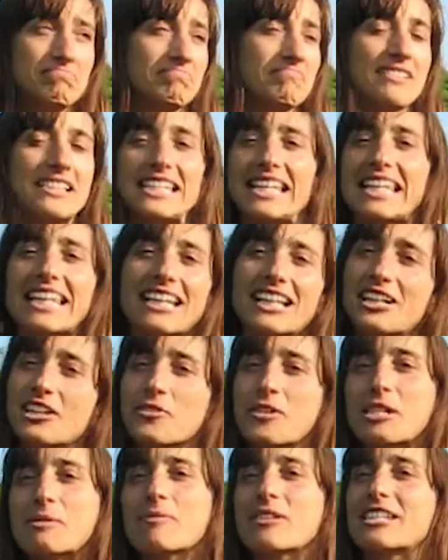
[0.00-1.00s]
singing a
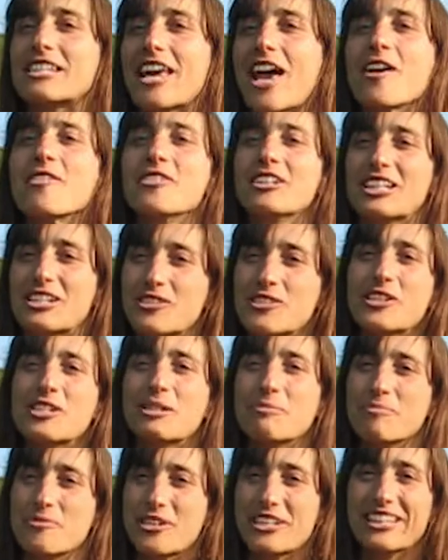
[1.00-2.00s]
Christmas carol is just
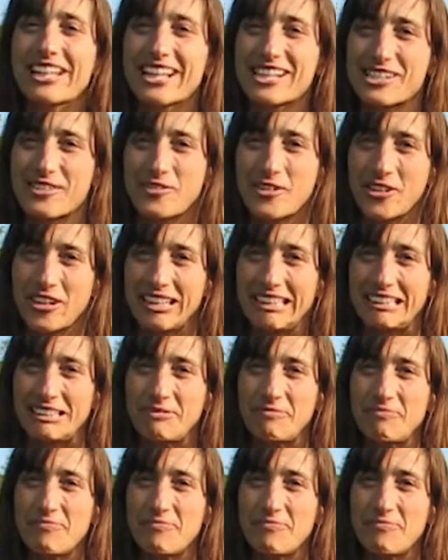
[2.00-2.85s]
a pretext for it.